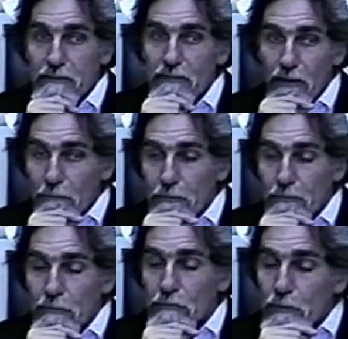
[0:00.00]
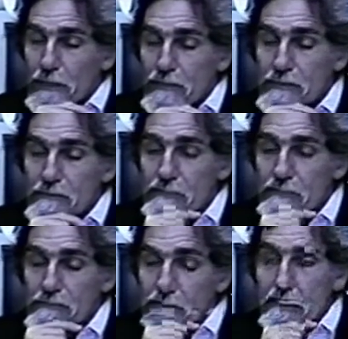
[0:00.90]
develop their own ways
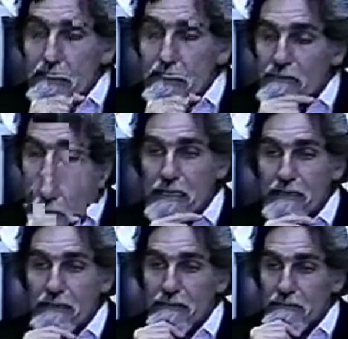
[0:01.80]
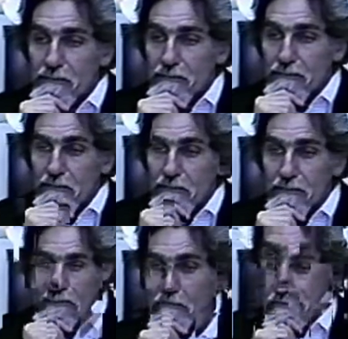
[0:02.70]
of seeing
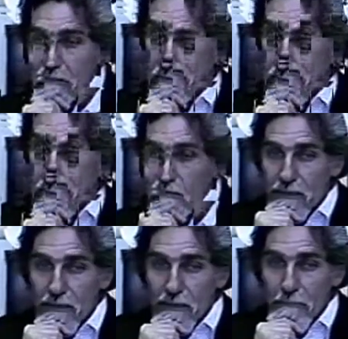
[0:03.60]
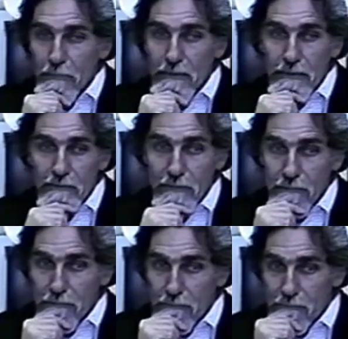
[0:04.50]
these ideas. And I believe that
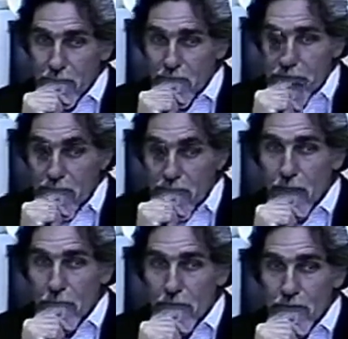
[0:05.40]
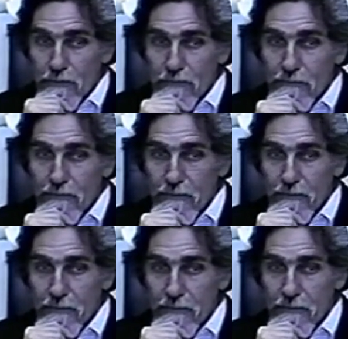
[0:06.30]
geometry is
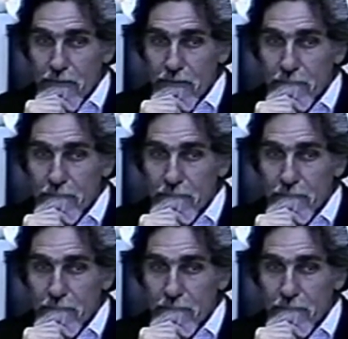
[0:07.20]
very